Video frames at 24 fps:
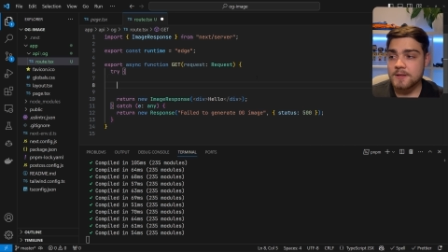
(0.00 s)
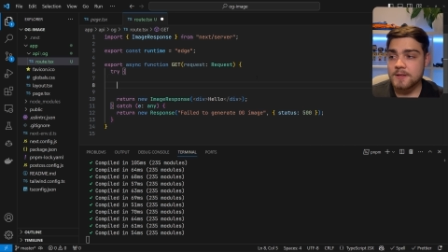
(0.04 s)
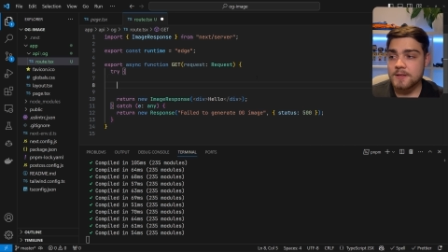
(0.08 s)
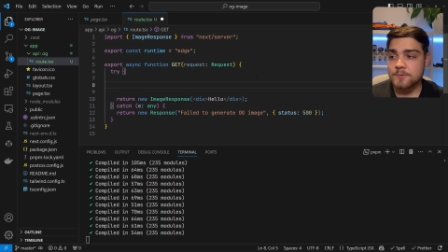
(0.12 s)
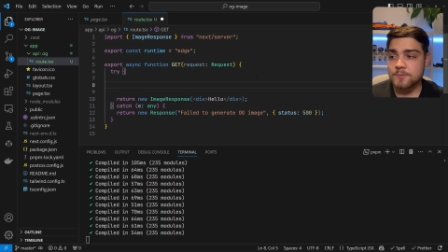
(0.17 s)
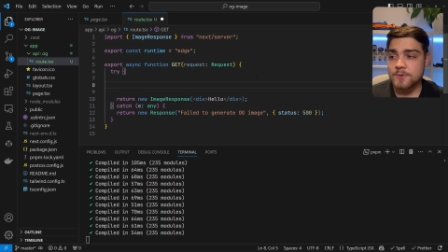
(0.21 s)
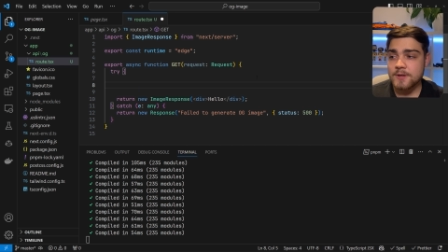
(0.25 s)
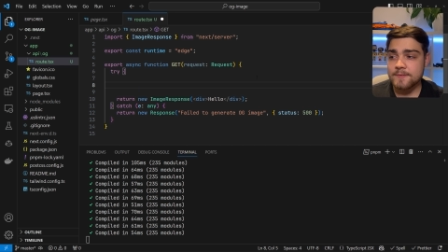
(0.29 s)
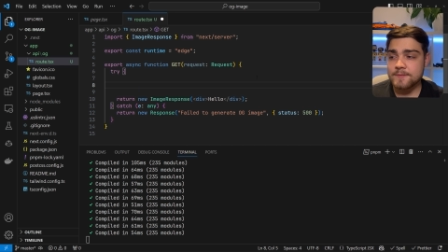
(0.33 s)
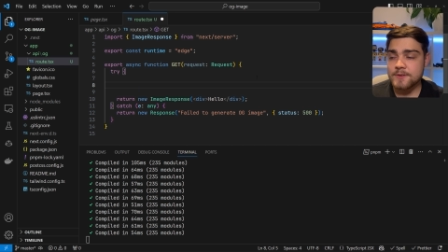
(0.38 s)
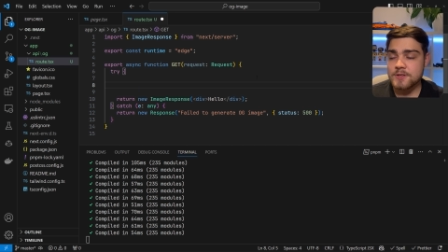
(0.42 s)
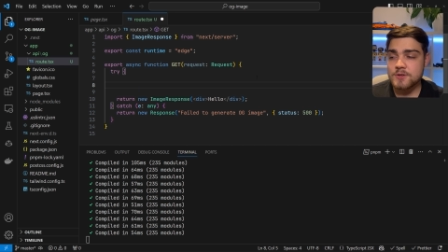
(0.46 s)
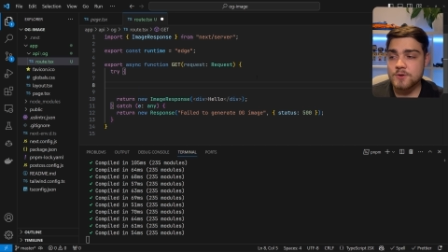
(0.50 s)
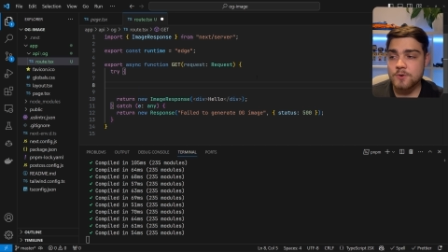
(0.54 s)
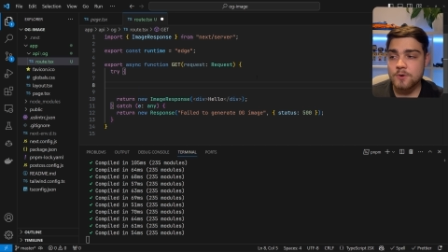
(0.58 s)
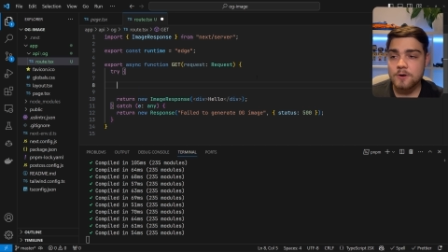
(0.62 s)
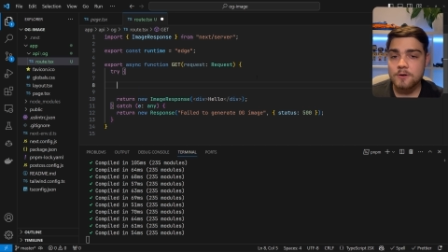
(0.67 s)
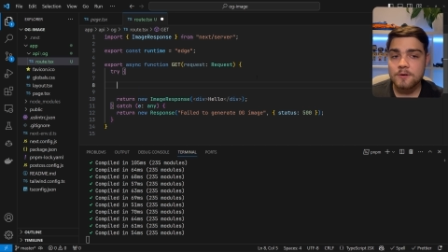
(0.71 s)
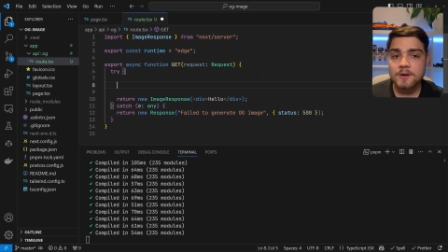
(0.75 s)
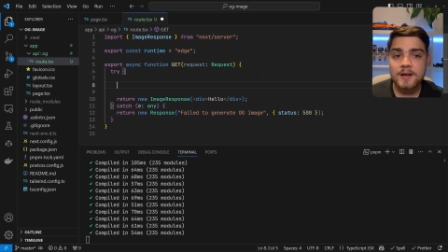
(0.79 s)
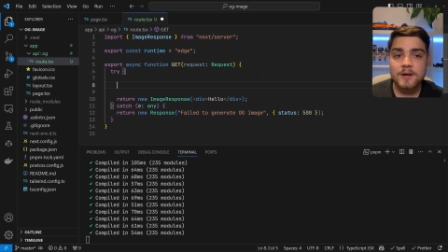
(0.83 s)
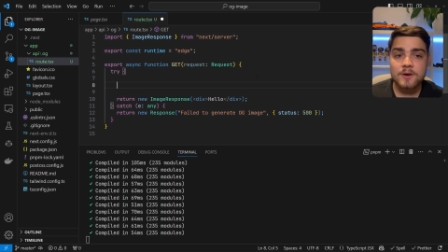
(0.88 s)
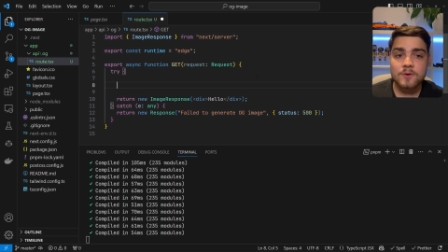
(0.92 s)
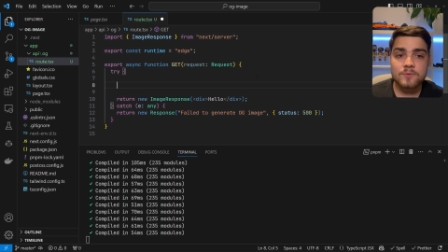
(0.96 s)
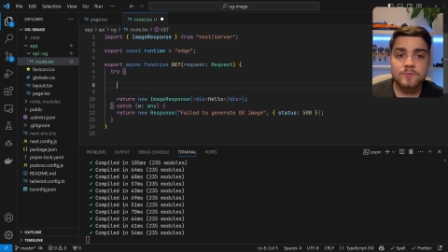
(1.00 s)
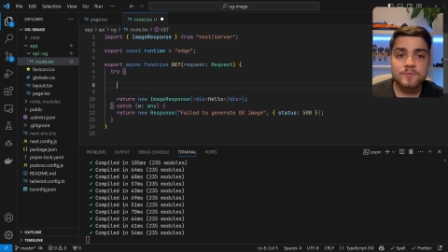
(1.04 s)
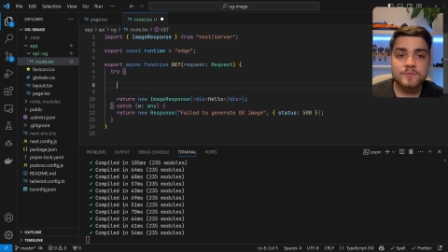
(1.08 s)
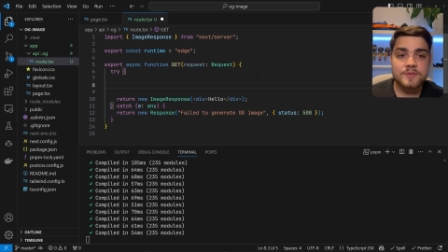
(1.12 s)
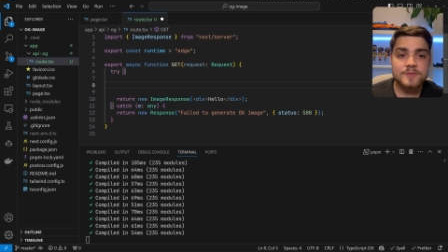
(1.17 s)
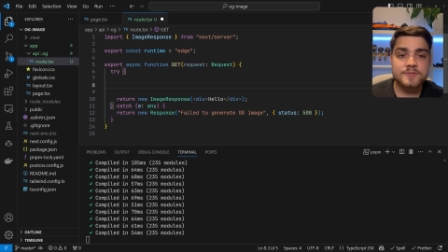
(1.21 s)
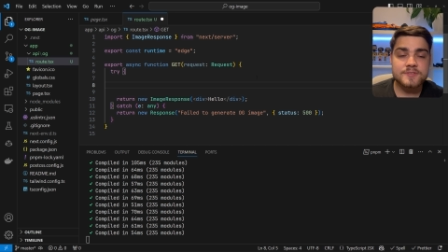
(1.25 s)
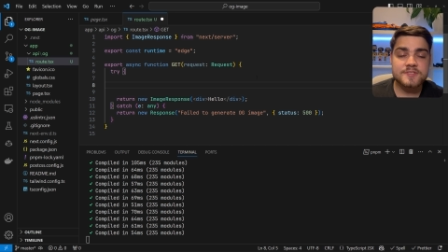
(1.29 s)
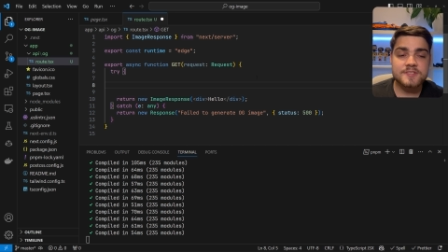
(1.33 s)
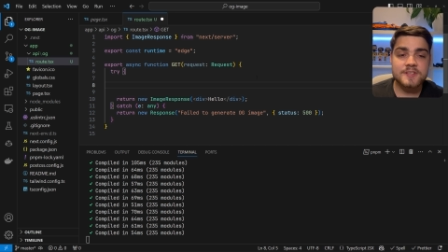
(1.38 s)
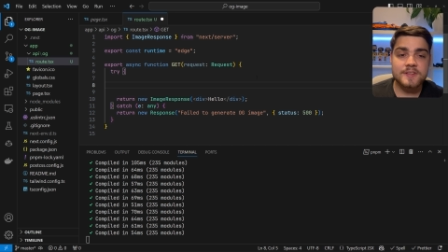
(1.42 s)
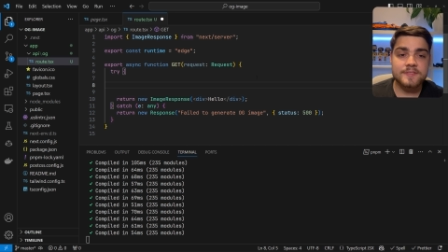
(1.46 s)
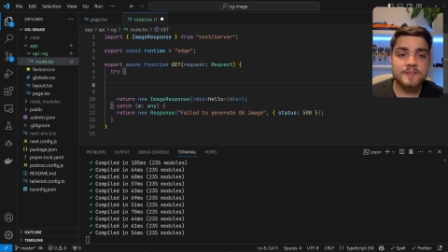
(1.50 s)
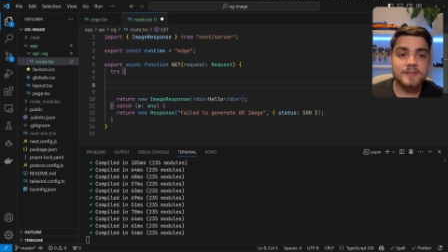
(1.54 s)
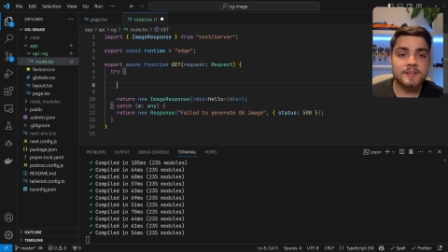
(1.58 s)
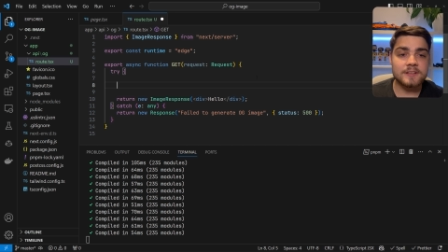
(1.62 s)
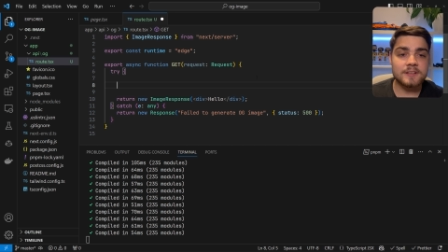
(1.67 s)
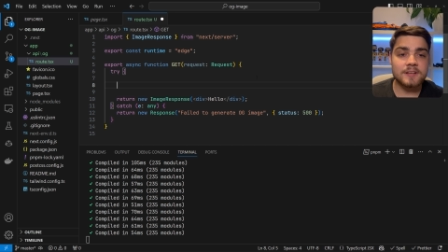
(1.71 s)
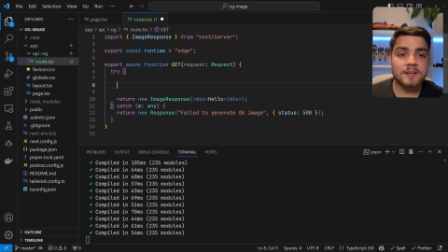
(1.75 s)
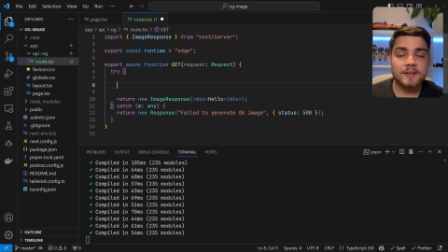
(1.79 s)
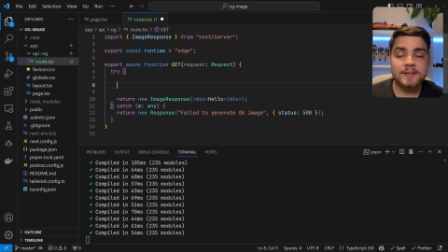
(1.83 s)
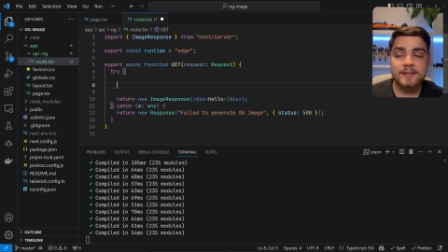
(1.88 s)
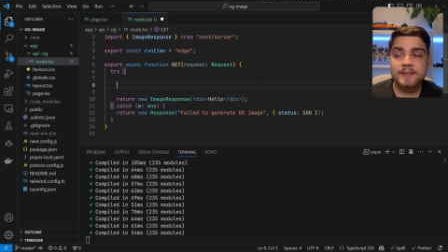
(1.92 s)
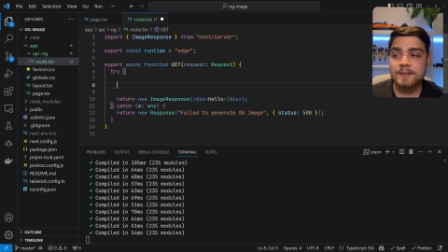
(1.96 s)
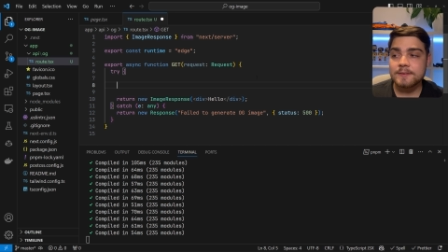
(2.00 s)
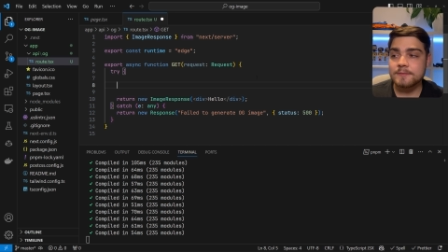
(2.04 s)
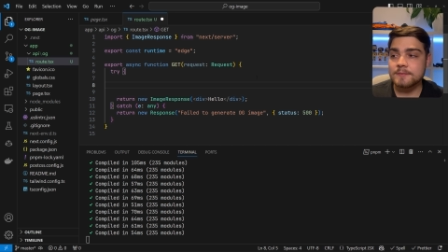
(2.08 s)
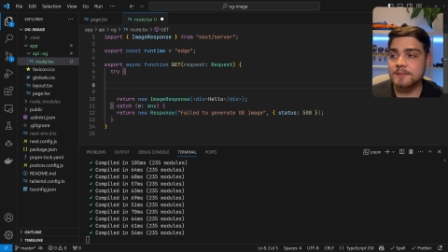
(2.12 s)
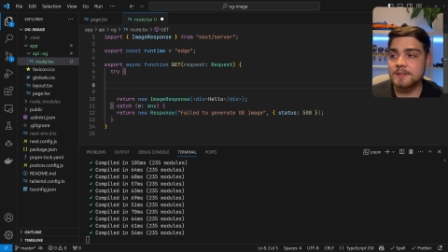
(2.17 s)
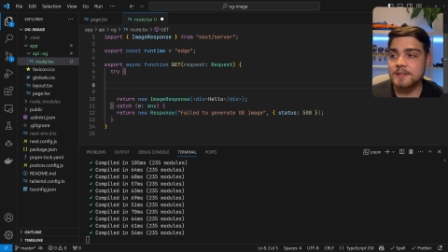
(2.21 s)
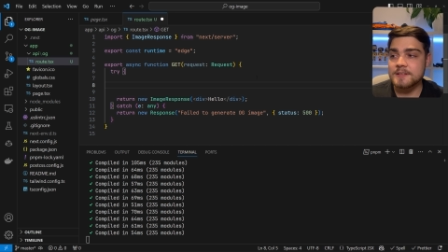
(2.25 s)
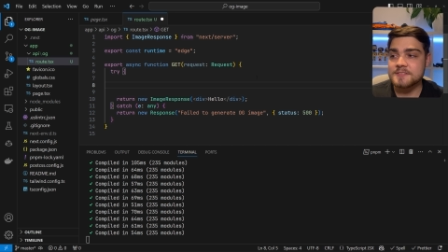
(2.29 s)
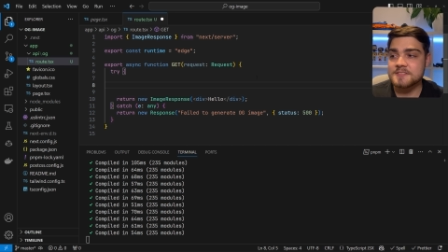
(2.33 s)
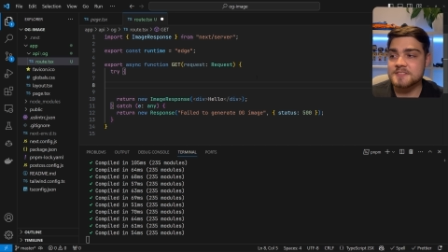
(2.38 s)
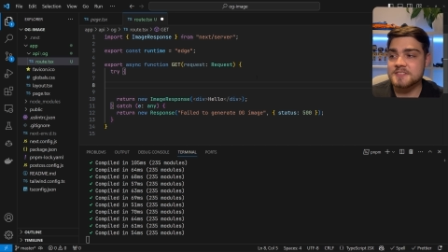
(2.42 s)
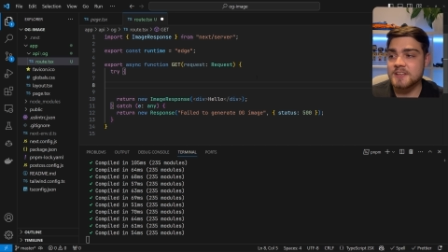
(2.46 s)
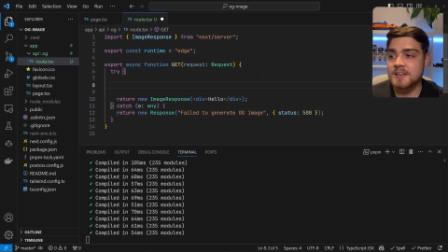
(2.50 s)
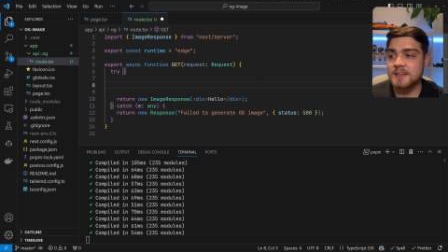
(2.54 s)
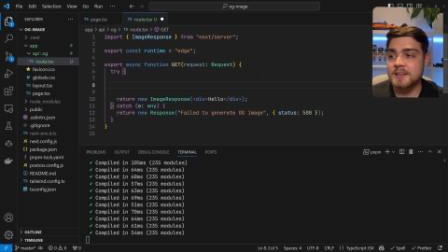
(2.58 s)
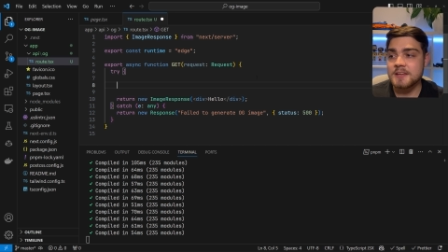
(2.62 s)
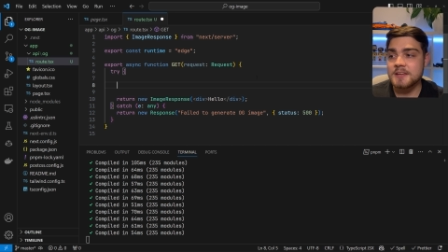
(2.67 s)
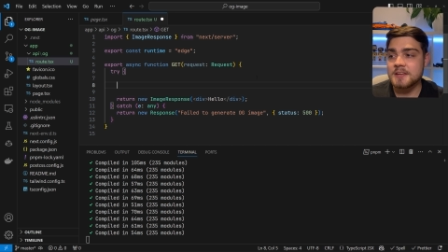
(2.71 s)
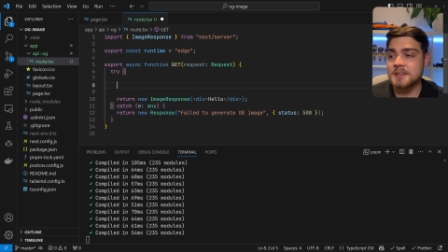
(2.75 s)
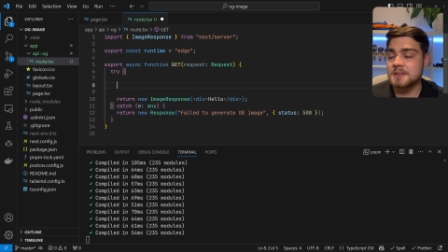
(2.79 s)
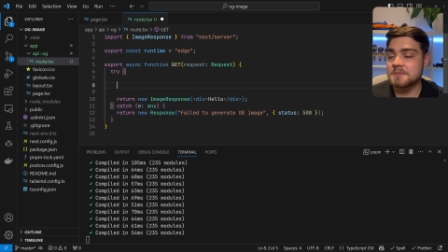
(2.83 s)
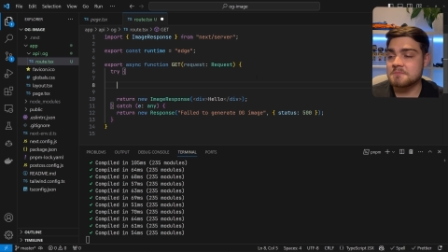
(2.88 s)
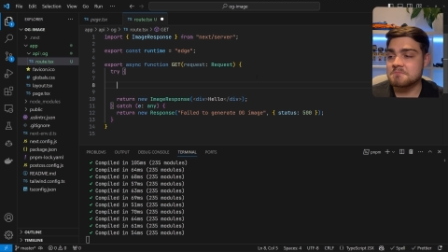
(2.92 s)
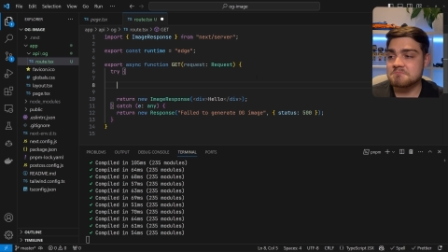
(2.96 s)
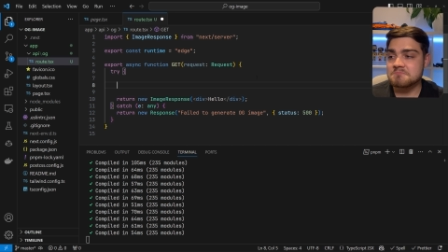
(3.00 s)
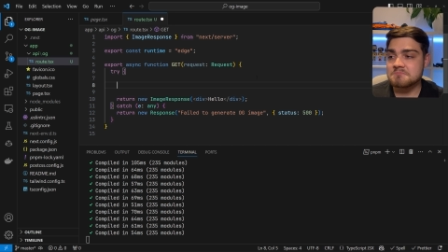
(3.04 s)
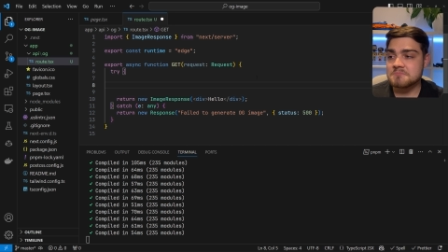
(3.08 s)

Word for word: if we have a URL that's something like, let's say,